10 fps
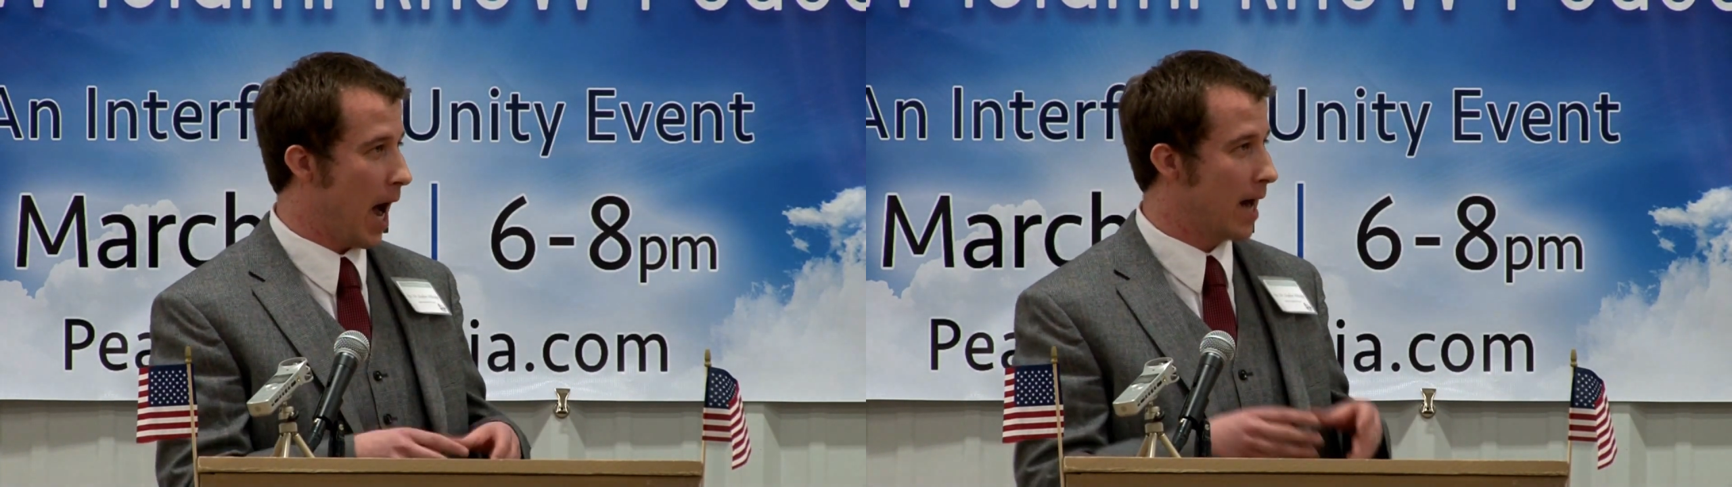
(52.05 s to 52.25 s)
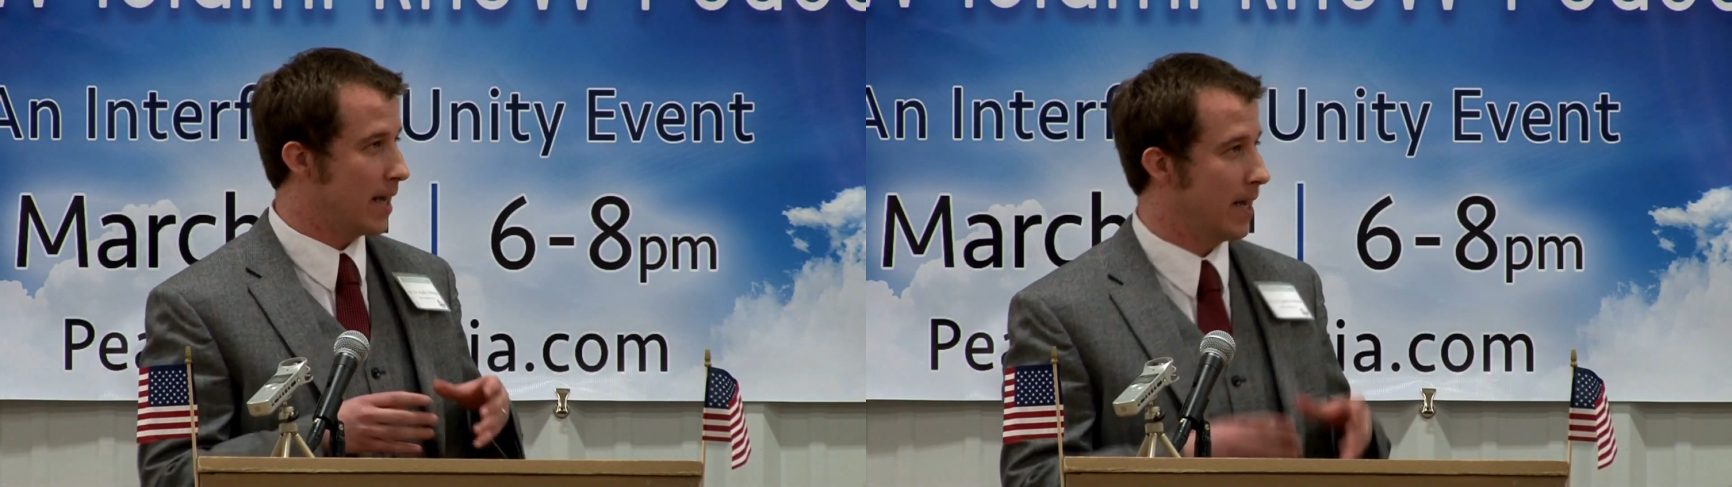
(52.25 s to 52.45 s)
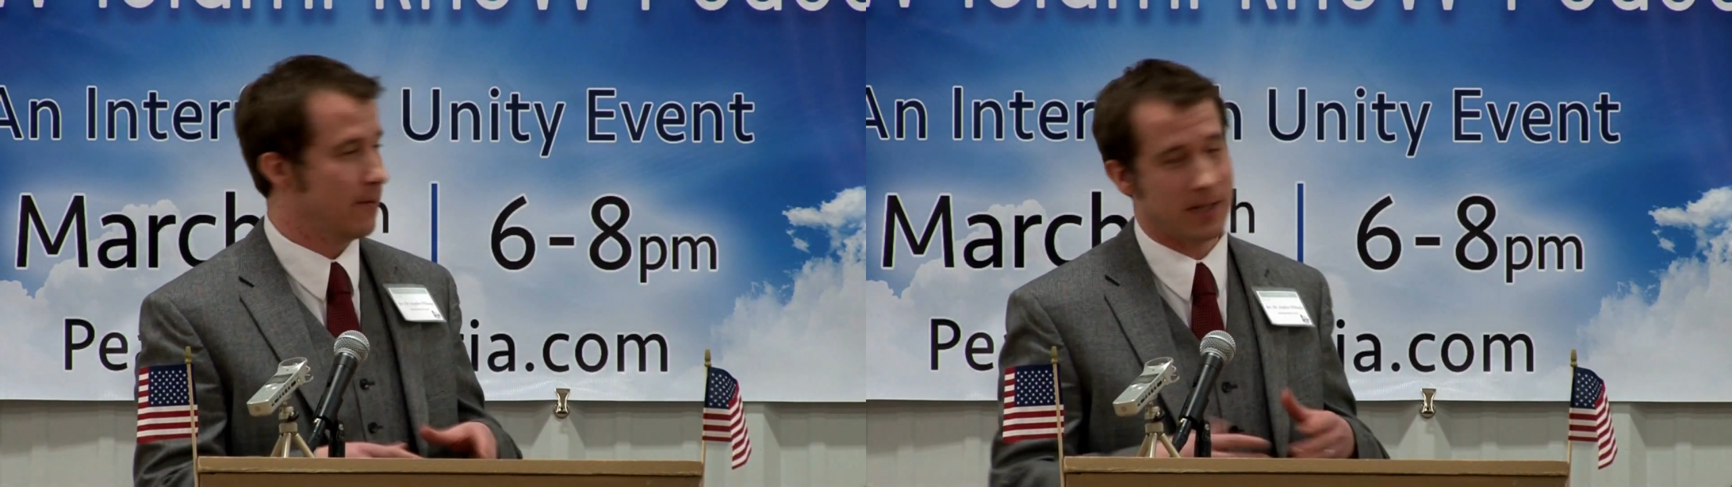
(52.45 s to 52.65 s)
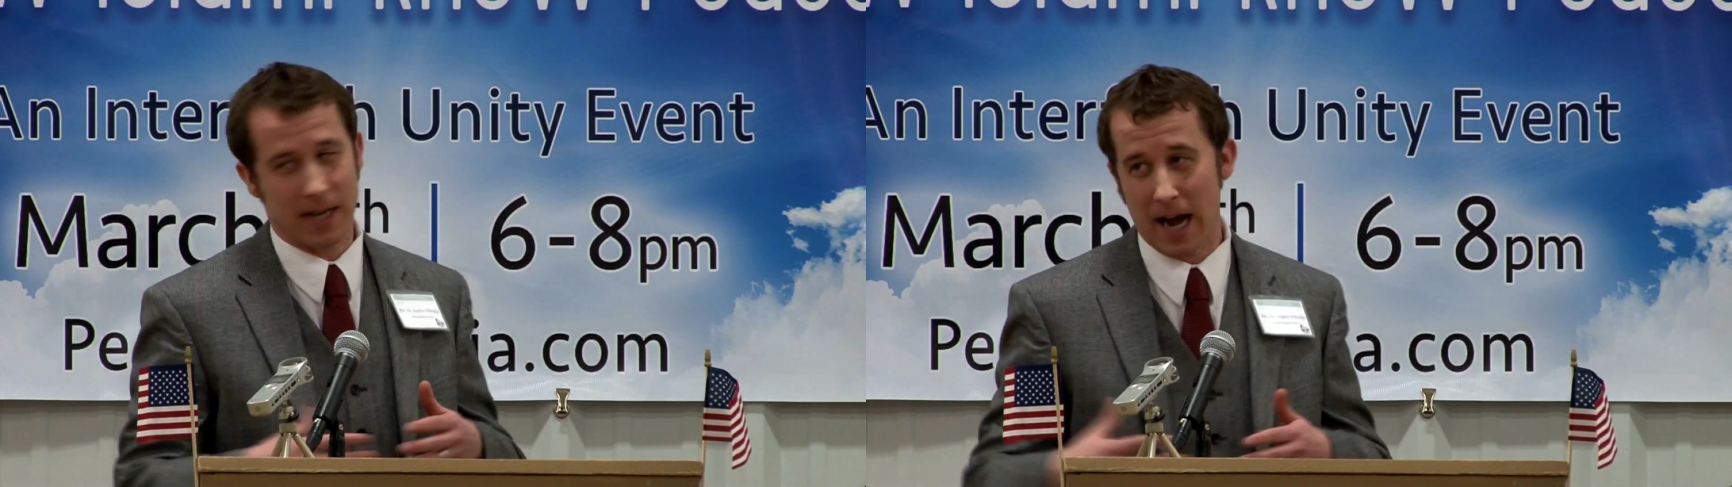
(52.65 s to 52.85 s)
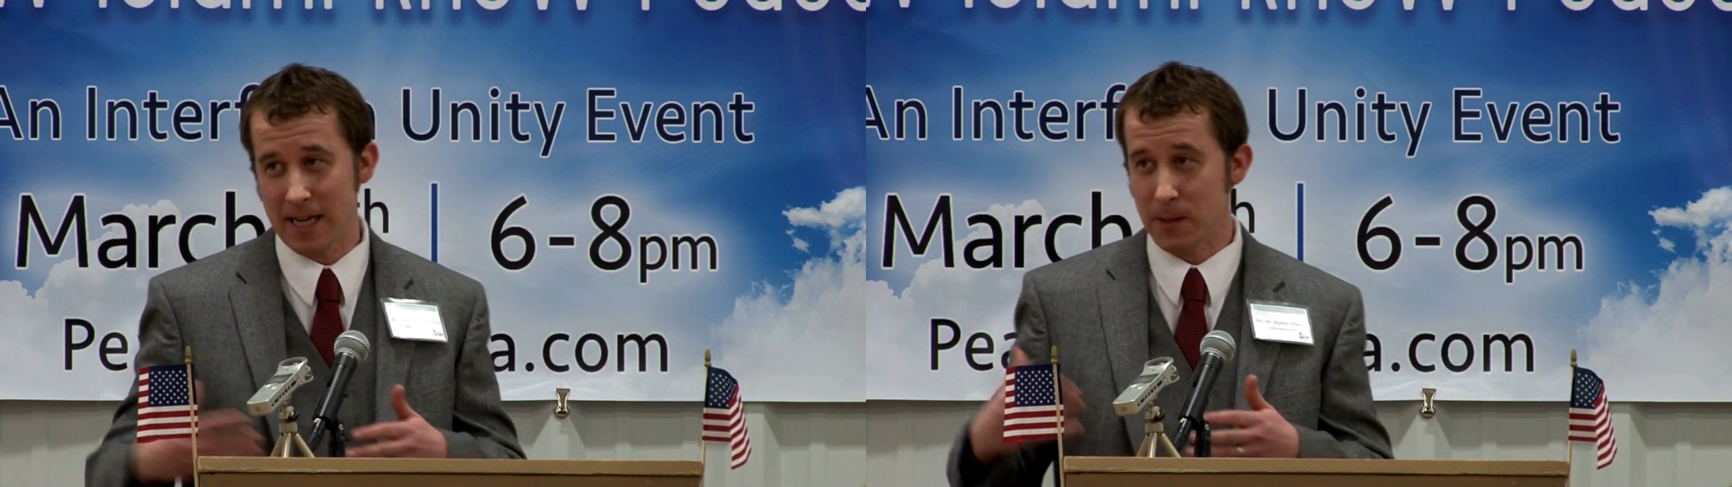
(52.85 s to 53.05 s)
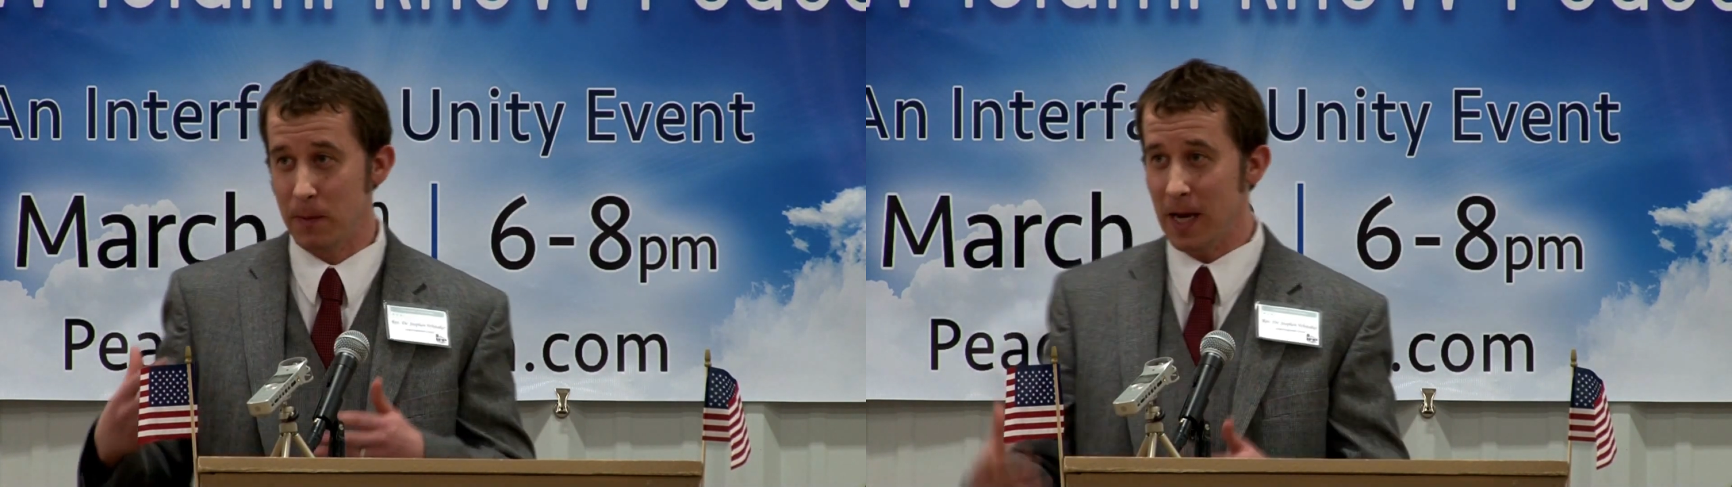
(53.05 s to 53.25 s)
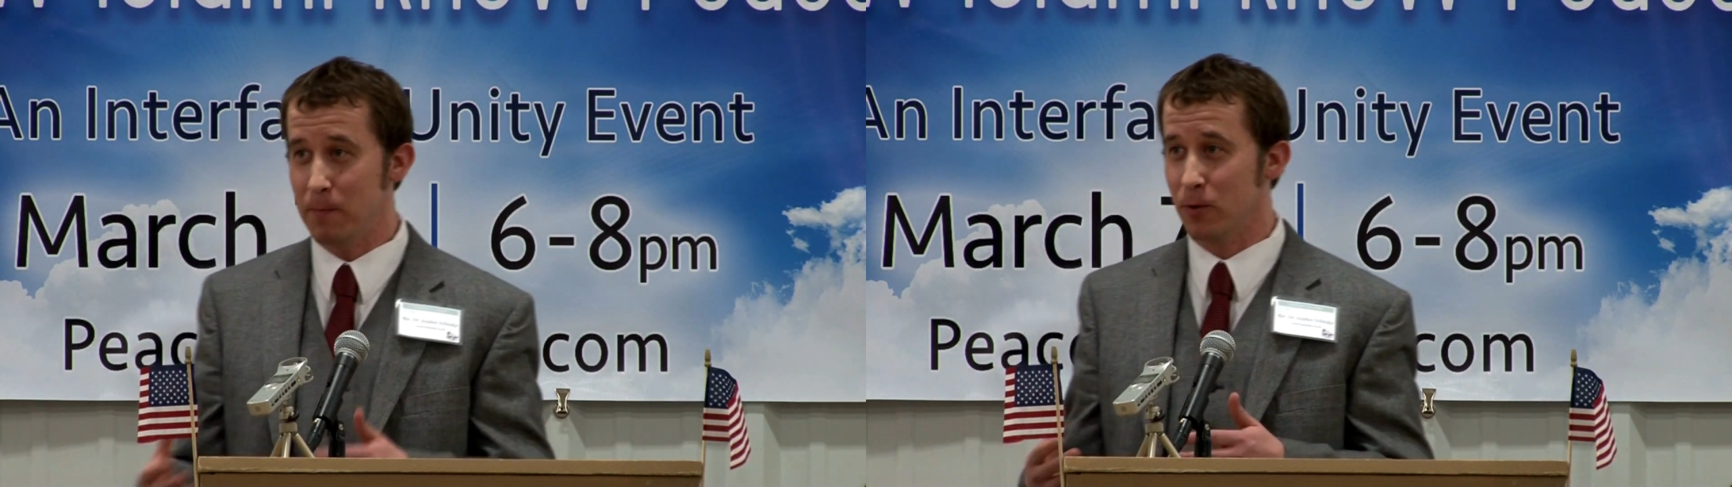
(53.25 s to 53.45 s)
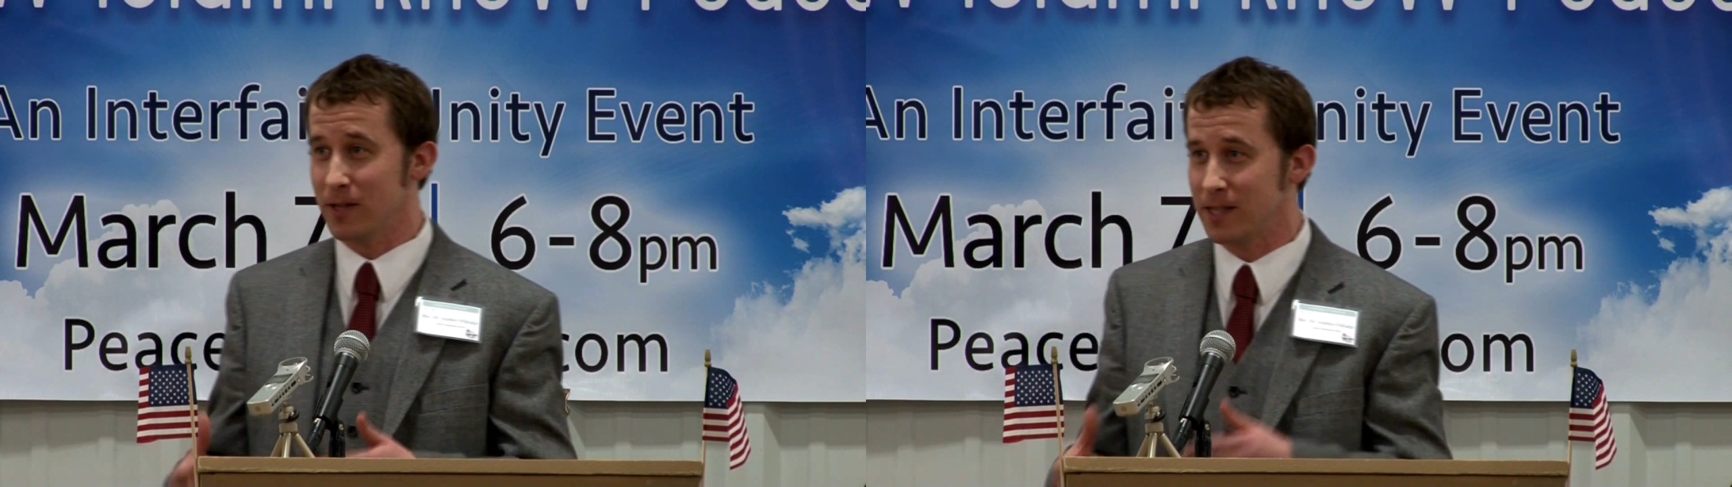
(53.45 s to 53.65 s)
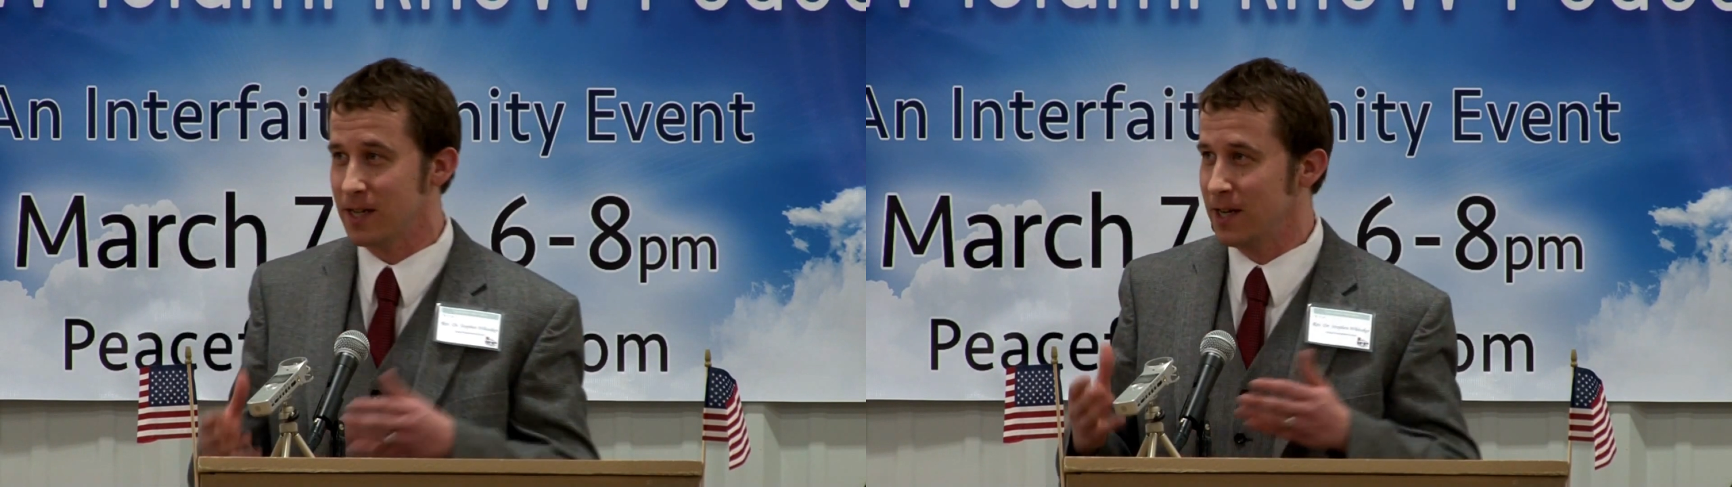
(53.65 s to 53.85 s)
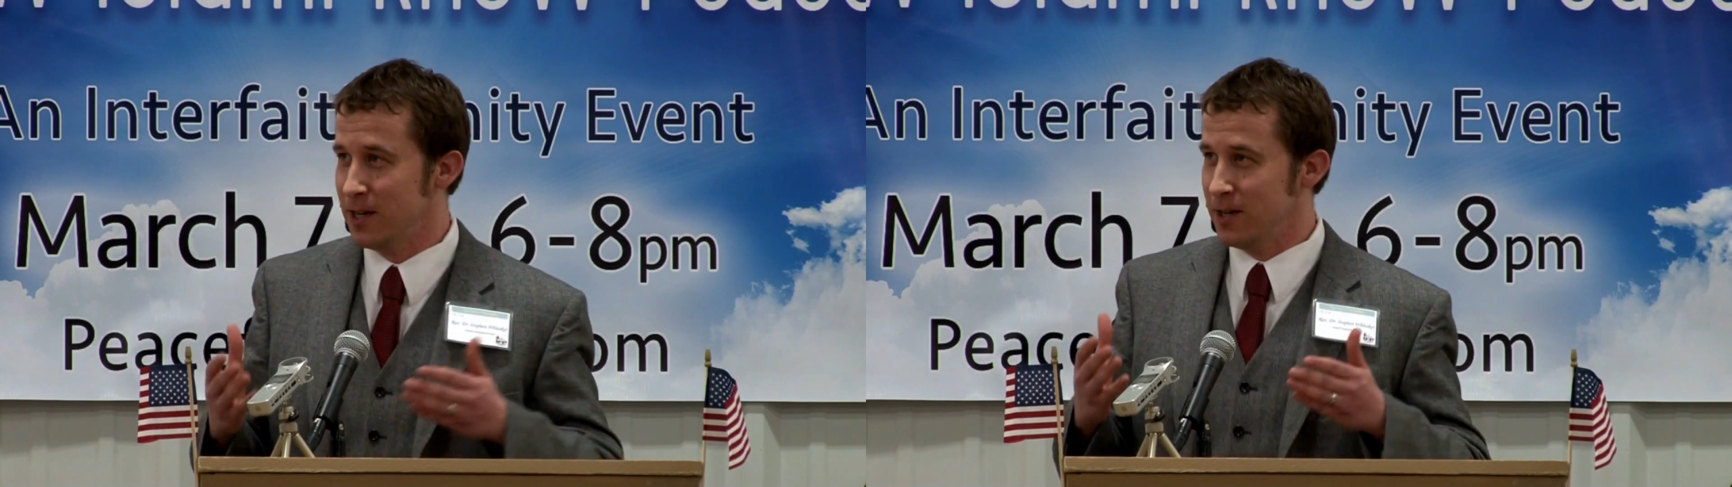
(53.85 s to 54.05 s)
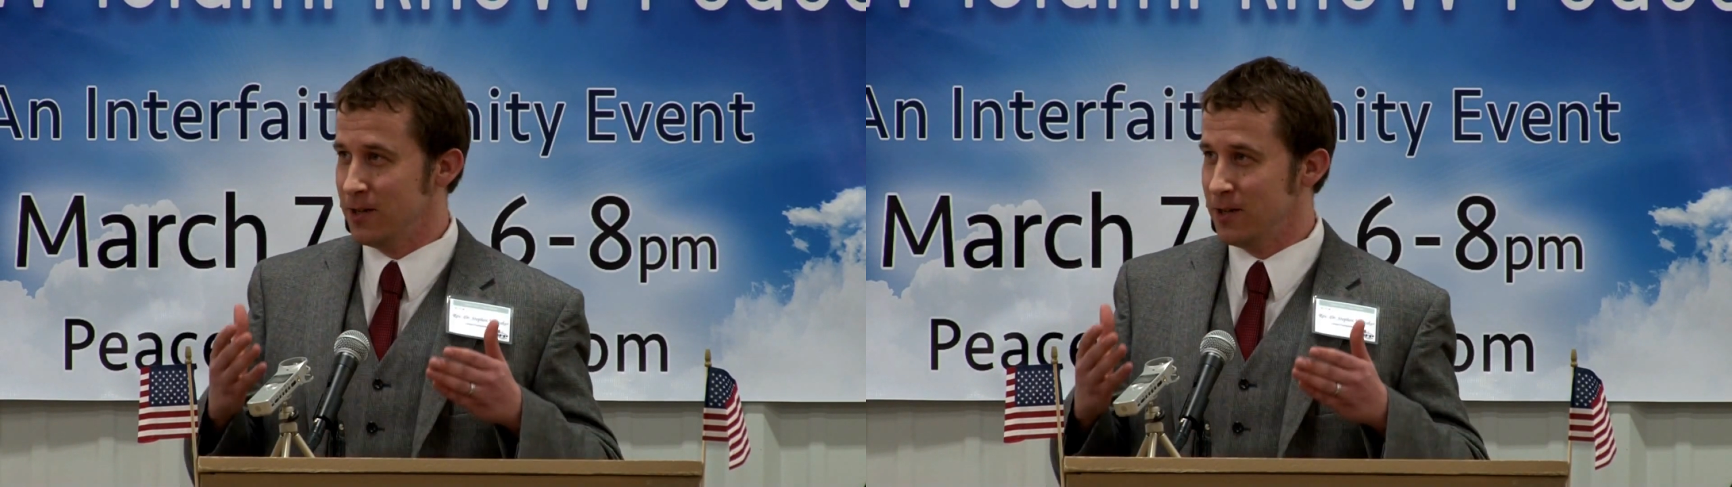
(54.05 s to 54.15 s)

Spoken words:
God gives God's people is,